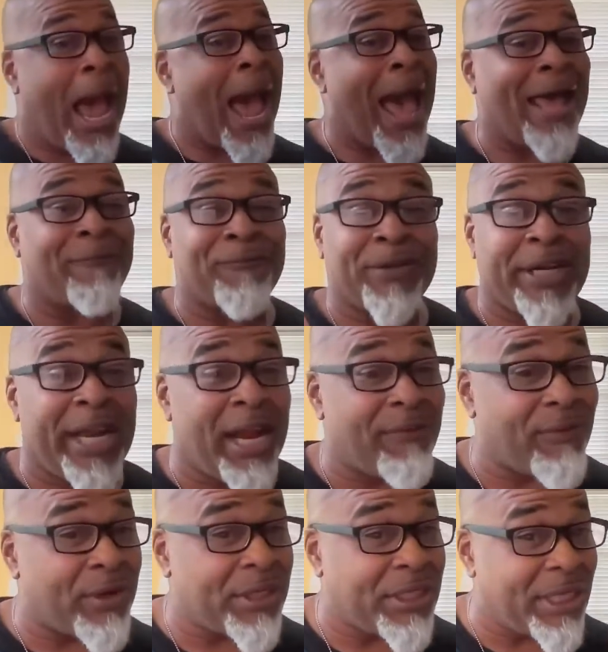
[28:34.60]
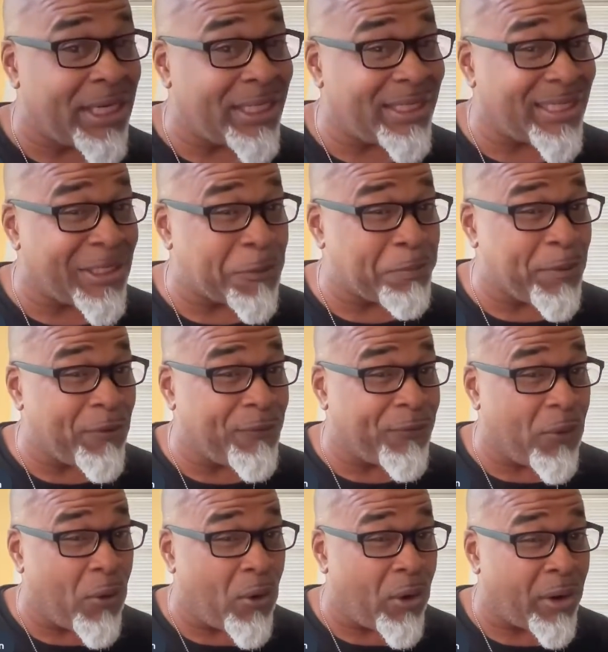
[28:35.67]
I've never done this
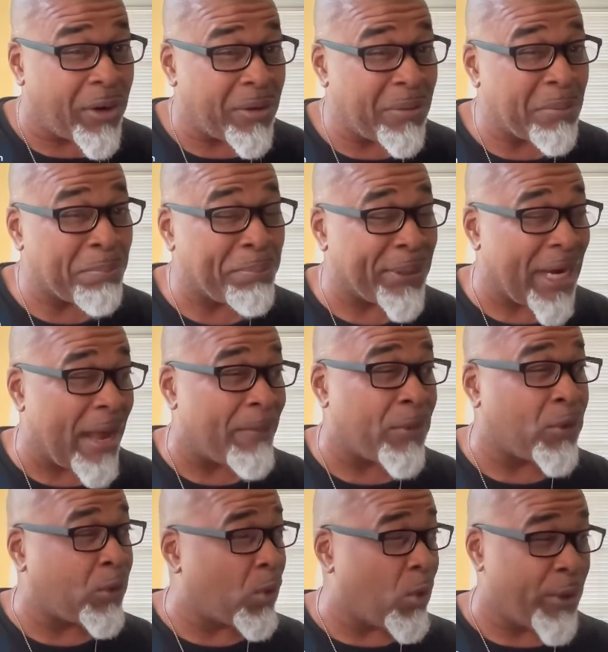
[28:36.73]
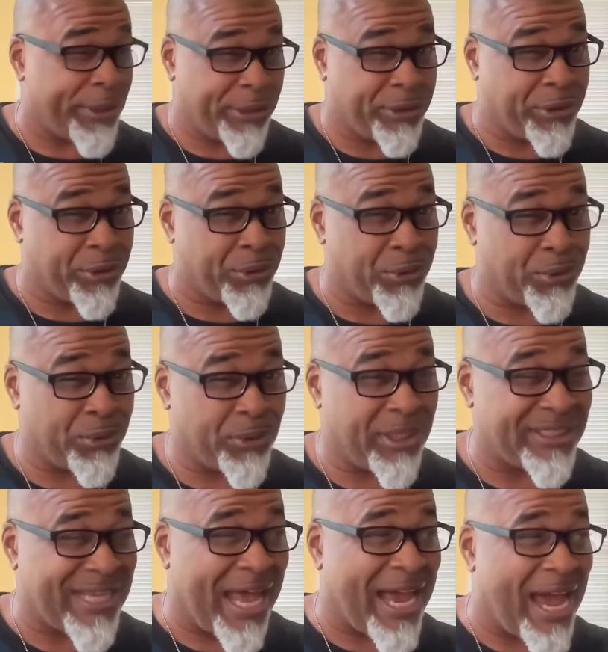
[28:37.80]
before, but I'm going to
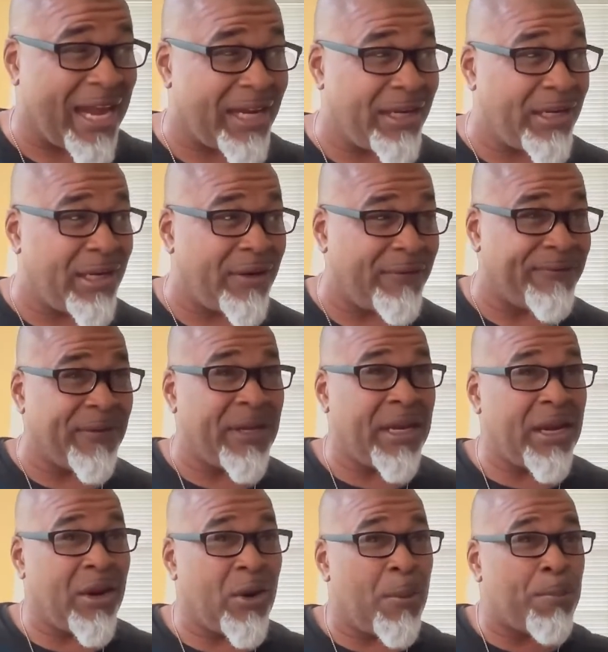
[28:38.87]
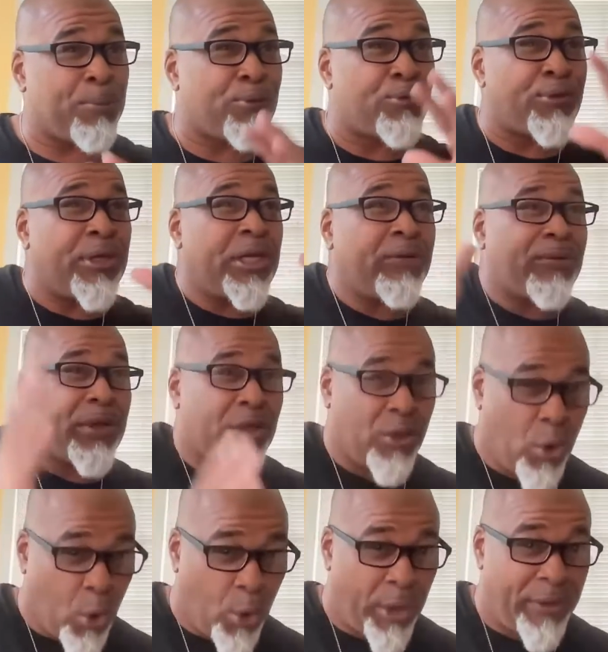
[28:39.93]
because I got enough pre
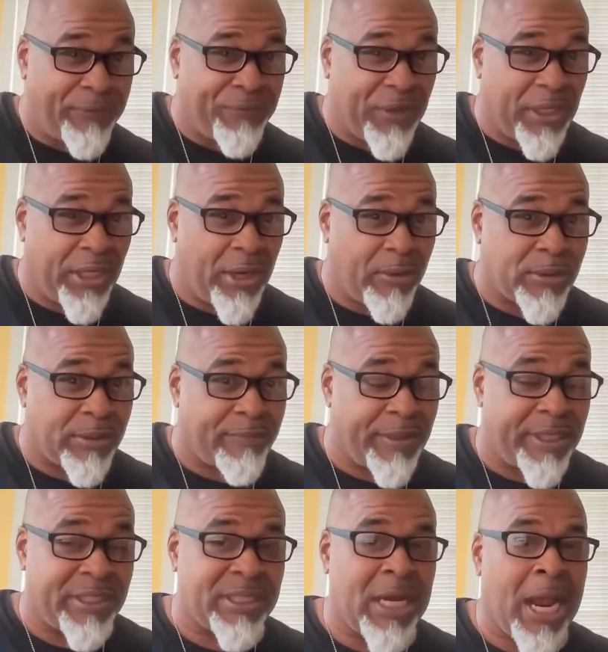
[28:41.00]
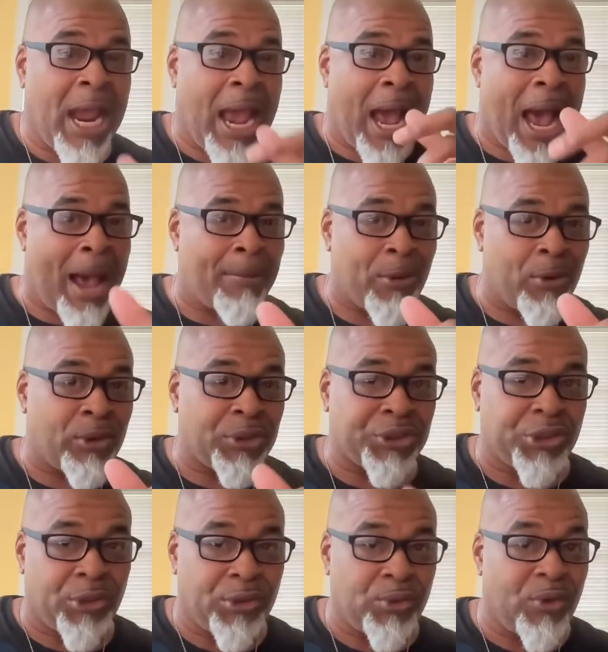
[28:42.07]
recorded videos of this. I'm going to
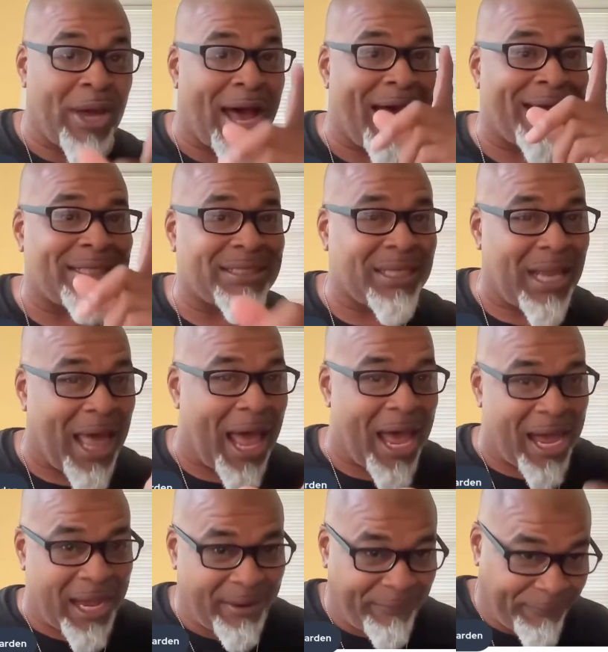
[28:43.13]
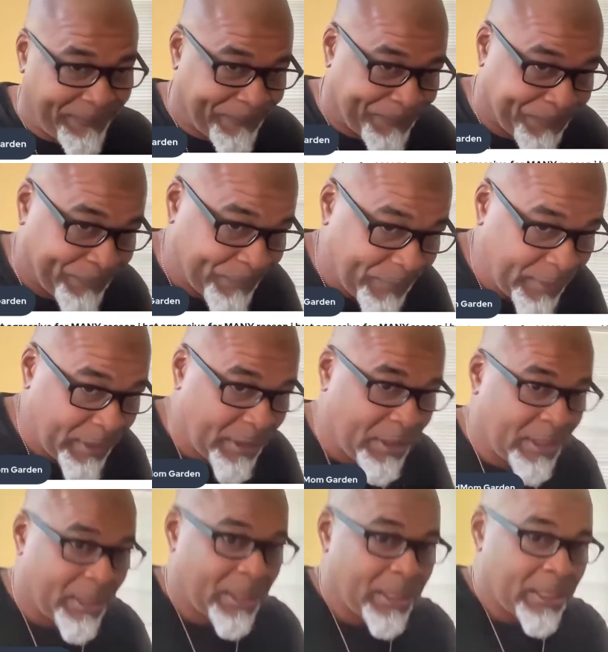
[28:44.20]
show you guys live
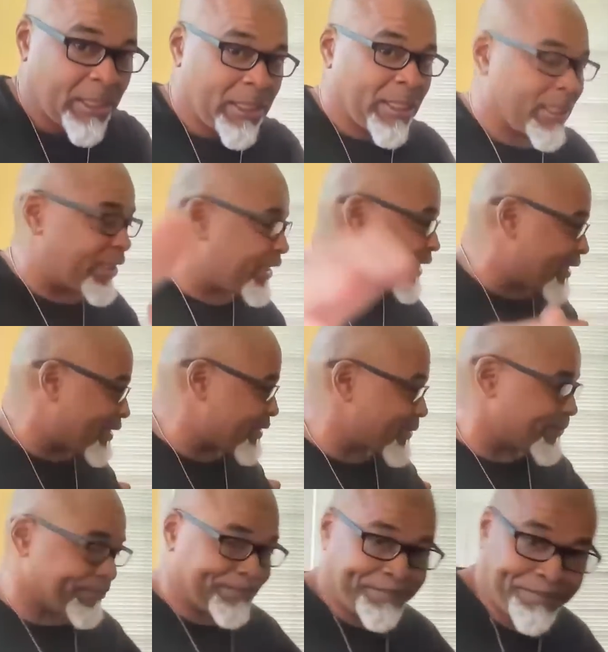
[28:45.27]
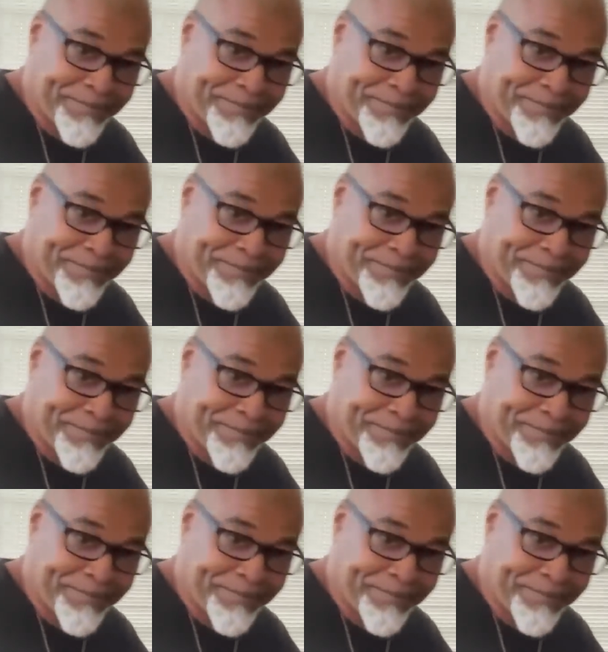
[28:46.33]
this.